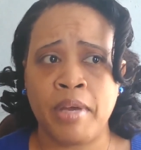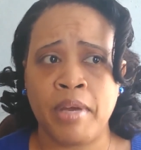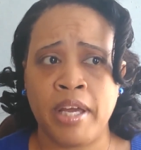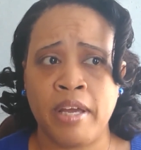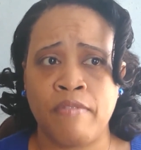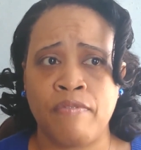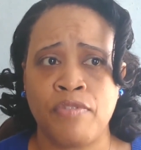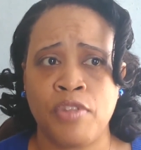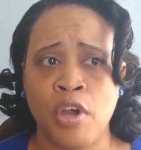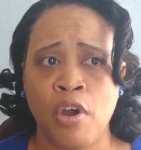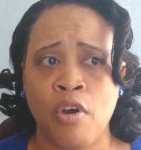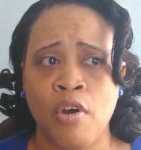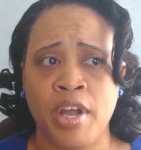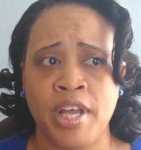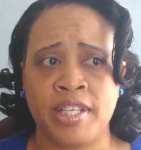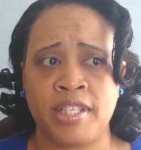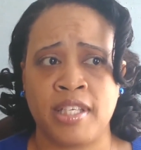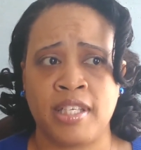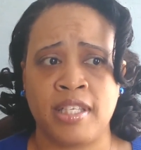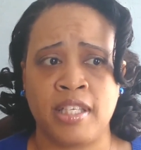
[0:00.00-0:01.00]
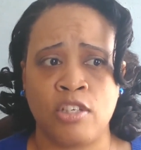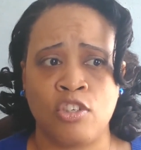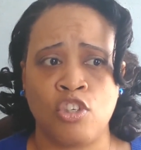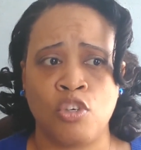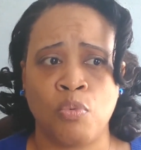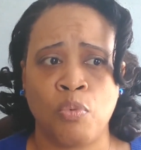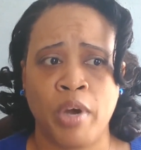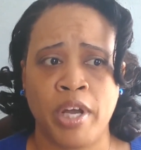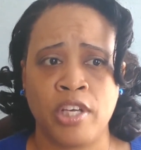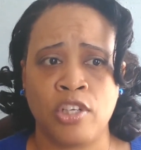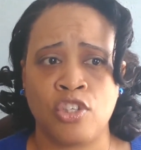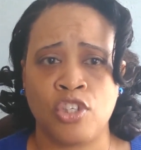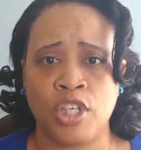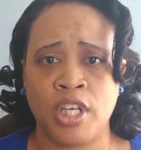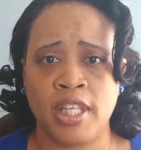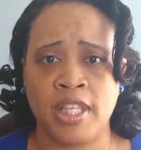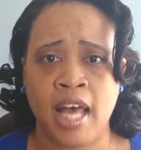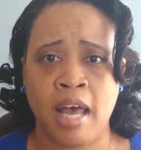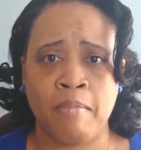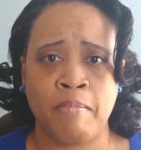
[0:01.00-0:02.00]
If there is a
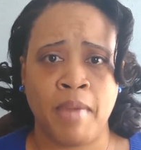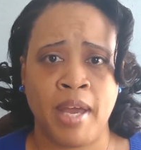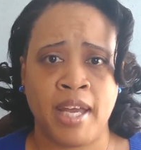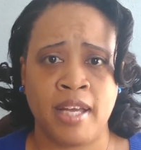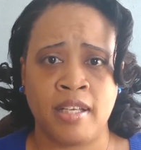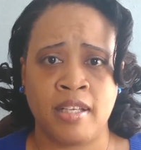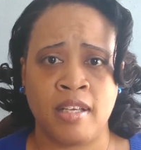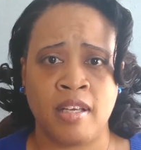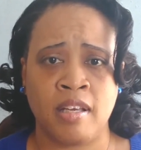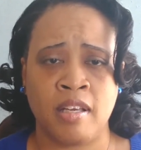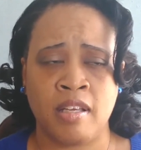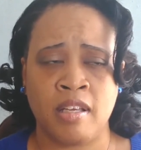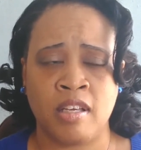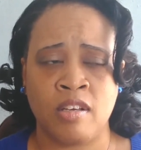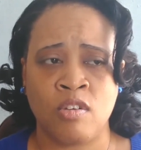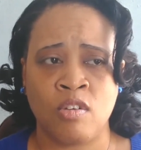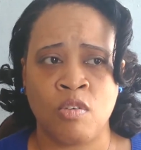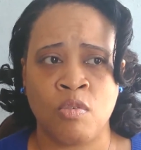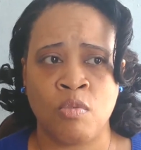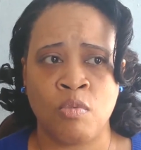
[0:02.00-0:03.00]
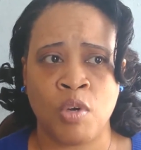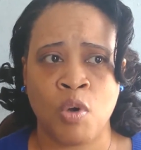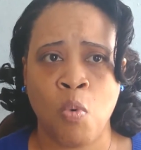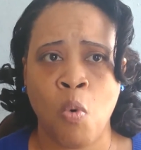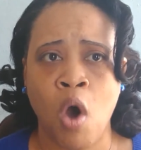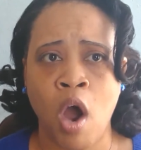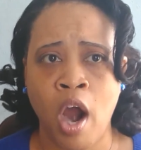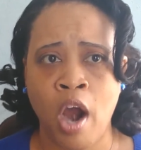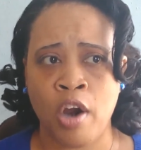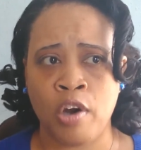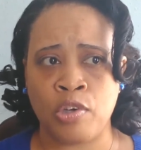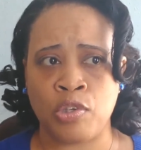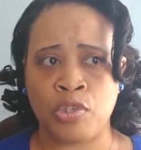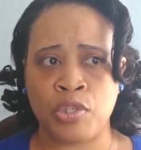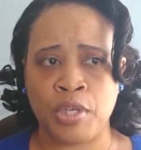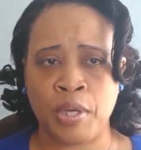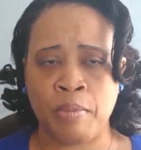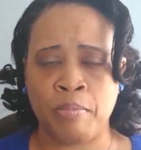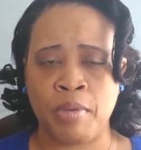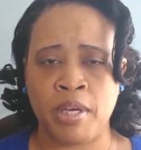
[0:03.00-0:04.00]
situation that may require
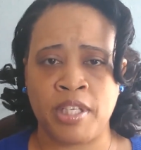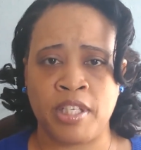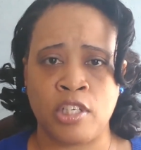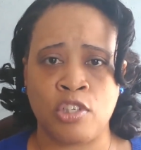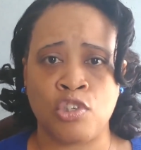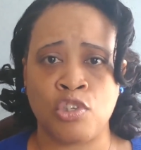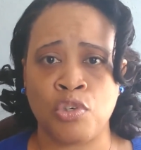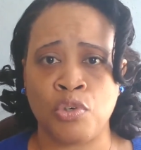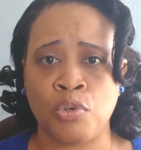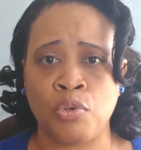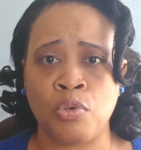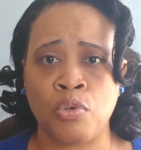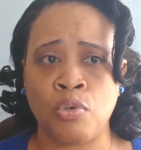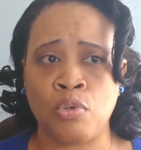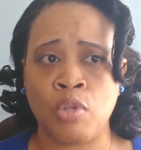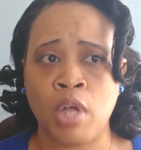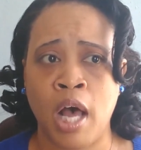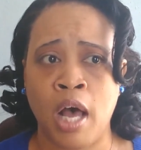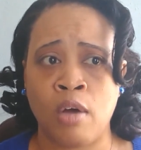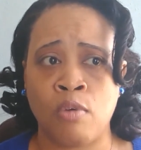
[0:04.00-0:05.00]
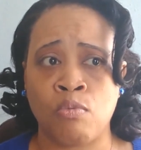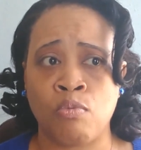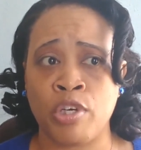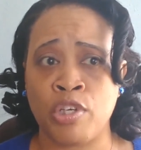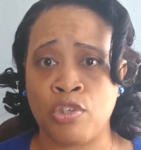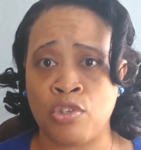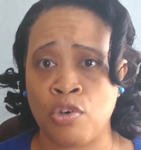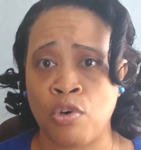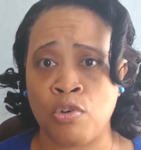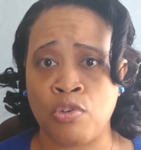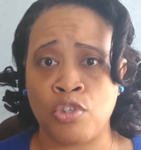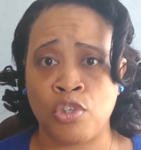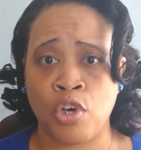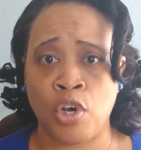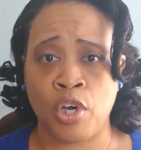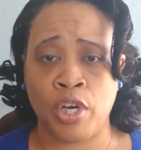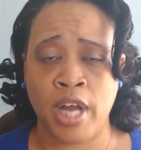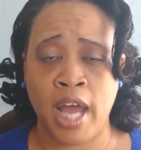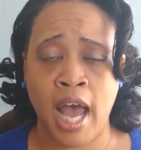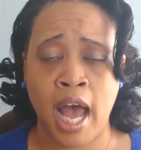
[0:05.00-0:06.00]
some additional research
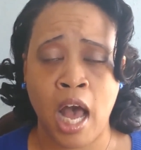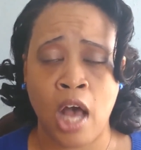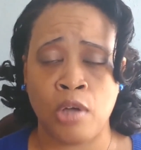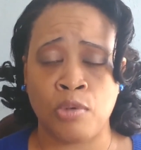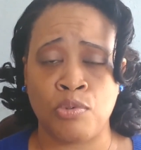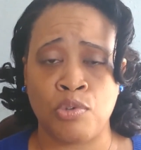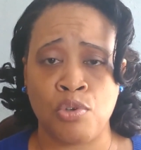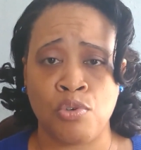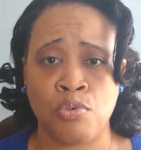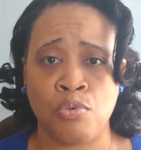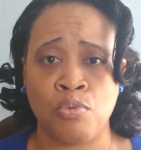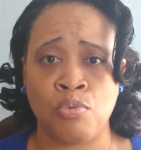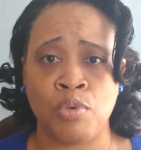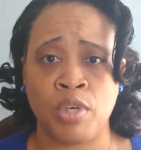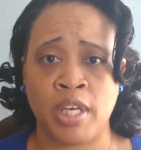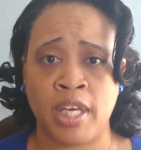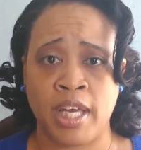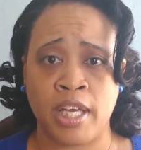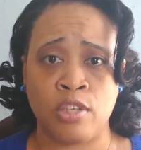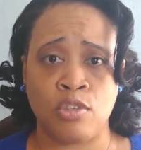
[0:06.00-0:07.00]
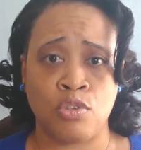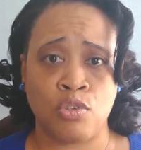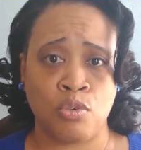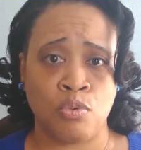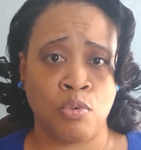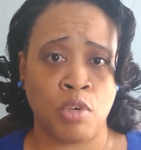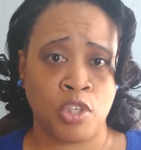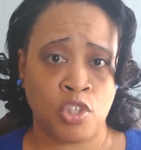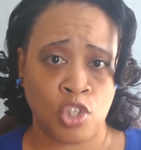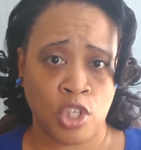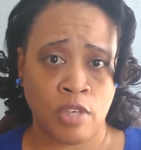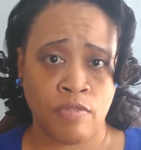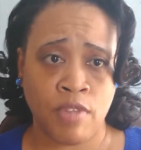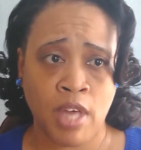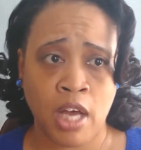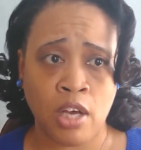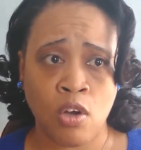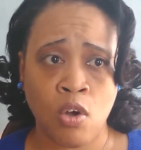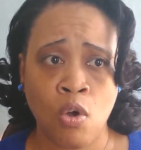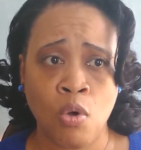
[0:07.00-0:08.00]
on how to get to achieve
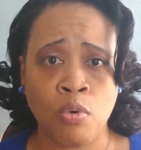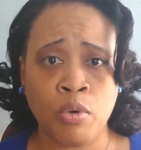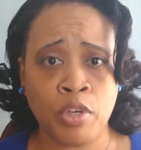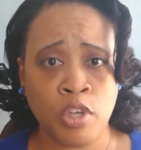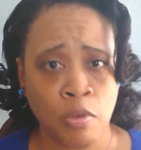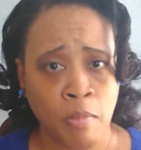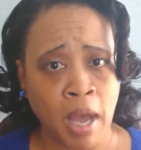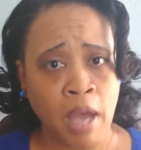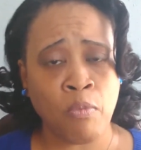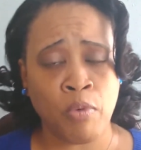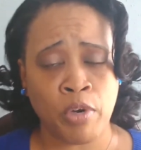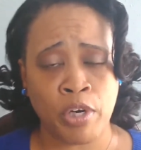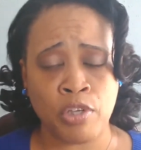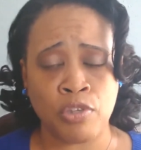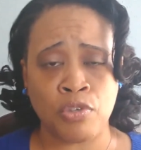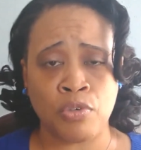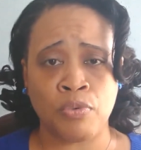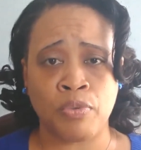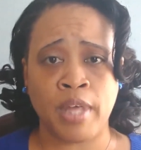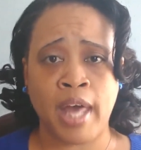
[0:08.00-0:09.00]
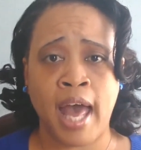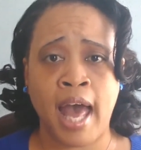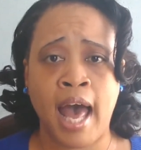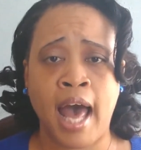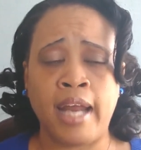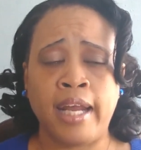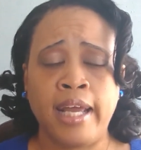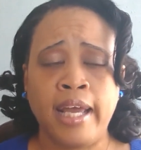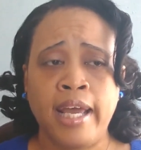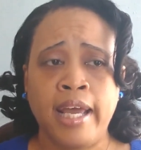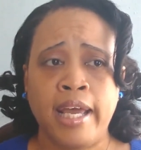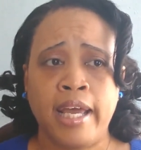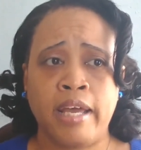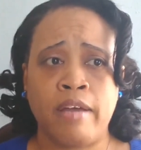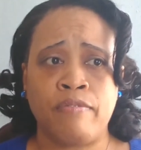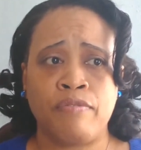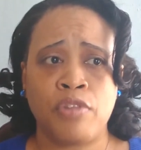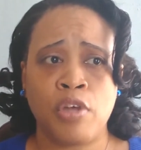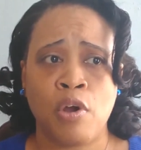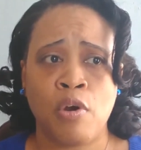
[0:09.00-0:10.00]
that goal, you might want to do that.
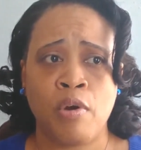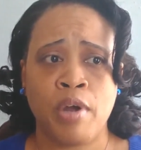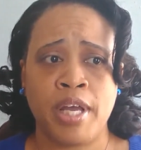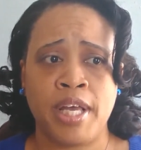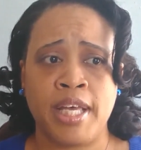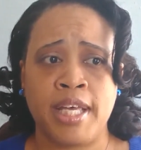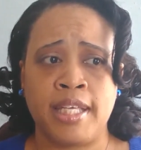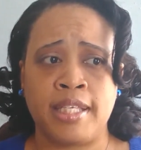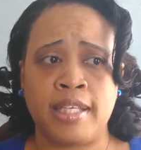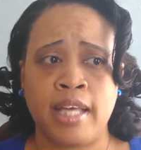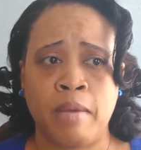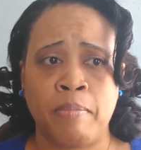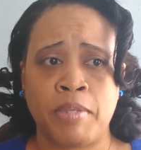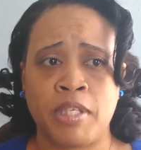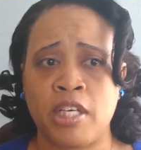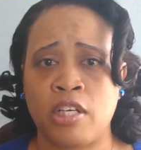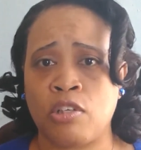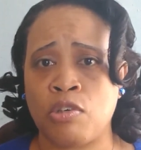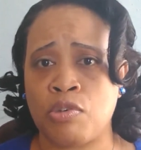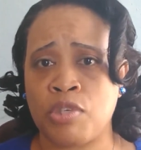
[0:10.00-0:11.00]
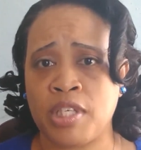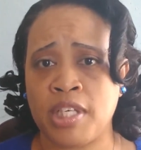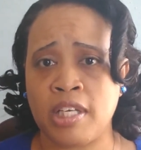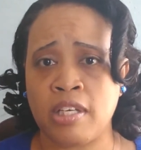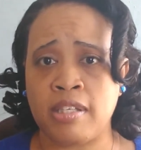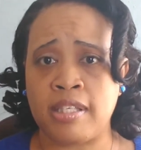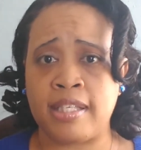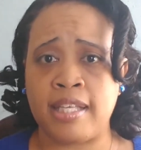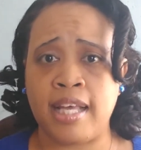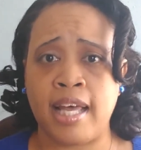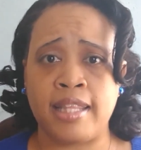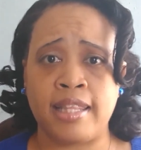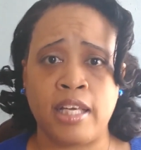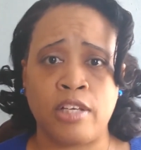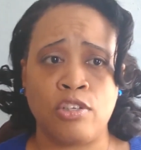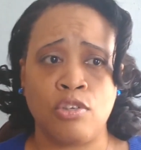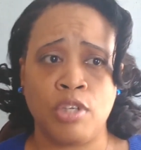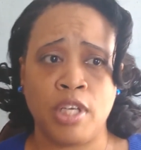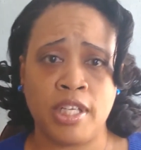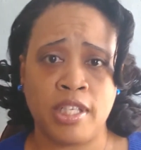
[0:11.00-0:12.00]
If there is a particular skill set
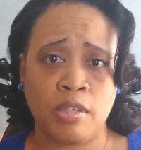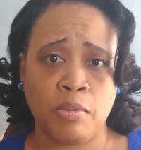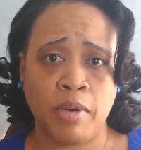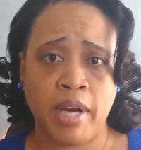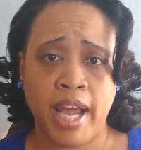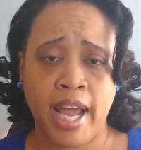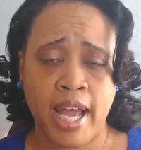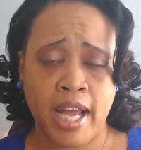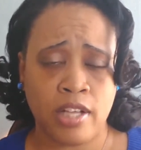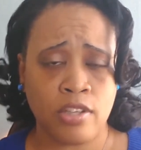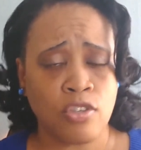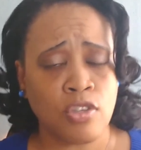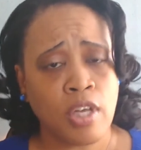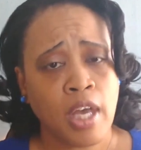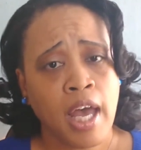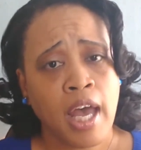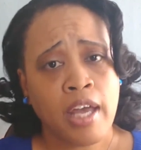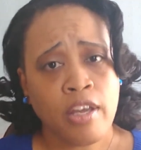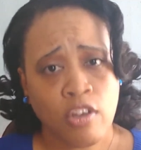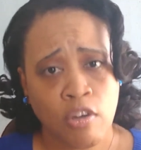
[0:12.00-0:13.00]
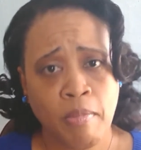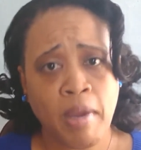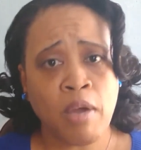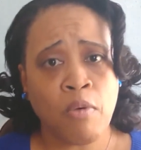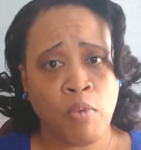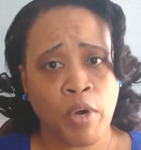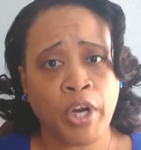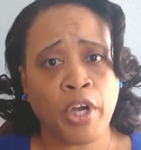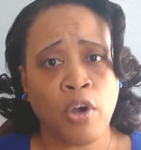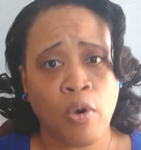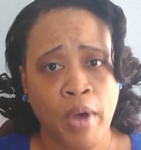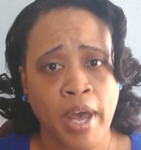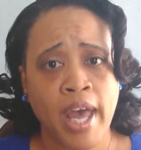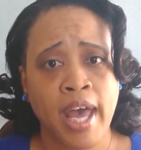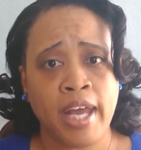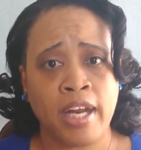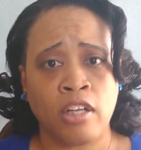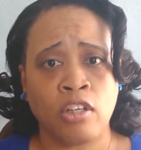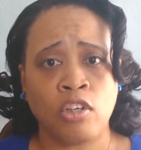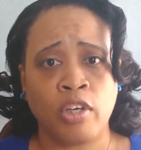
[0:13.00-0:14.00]
that you need to enhance, you may want to go
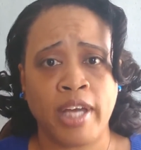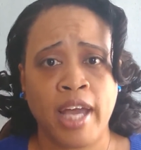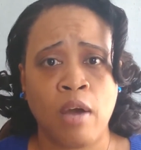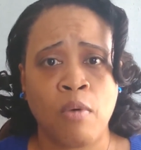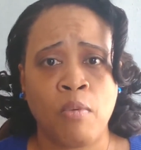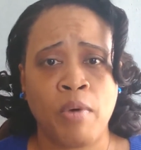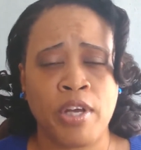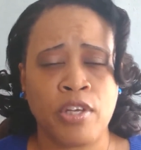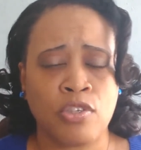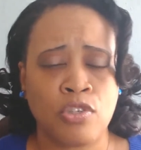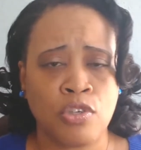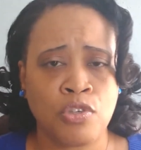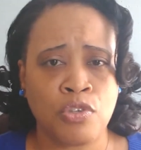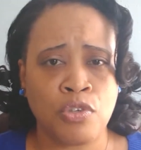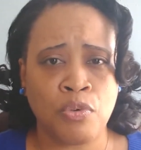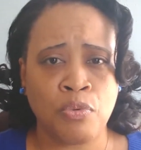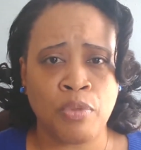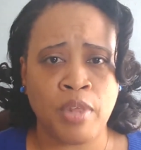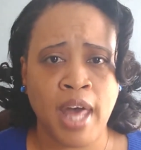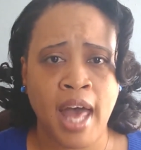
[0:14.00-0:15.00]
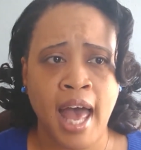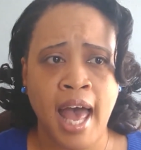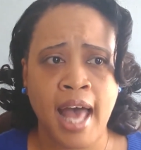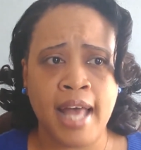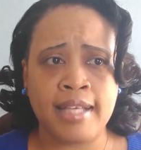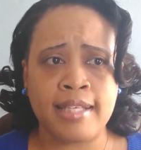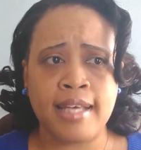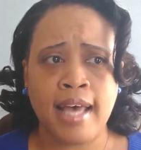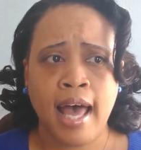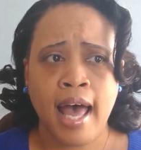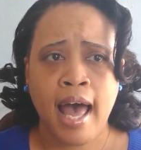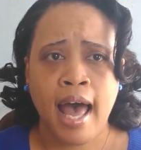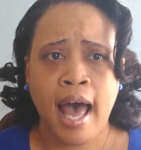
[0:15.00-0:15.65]
ahead and look at ways to do that.